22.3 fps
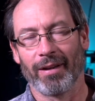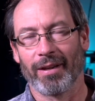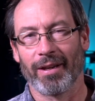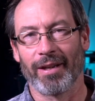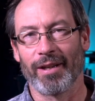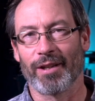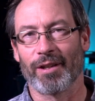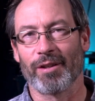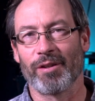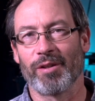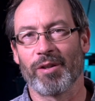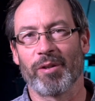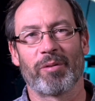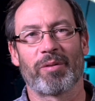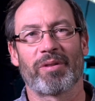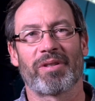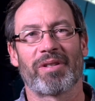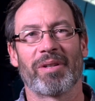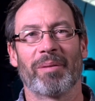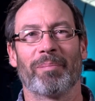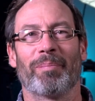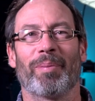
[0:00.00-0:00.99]
he can use
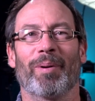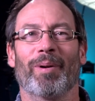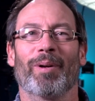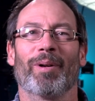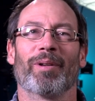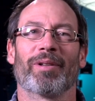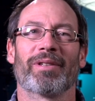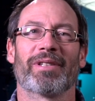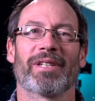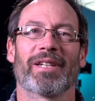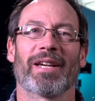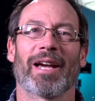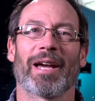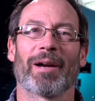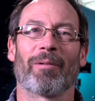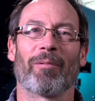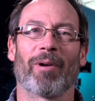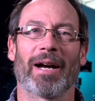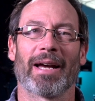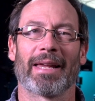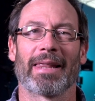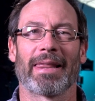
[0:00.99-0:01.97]
simple
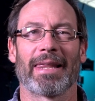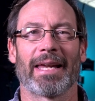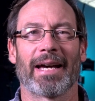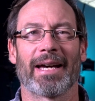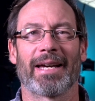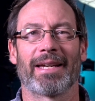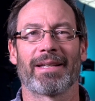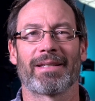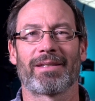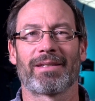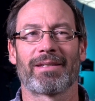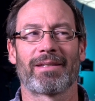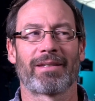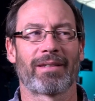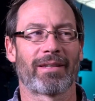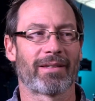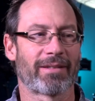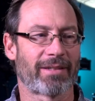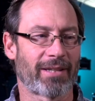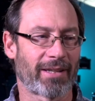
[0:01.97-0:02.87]
DIY lights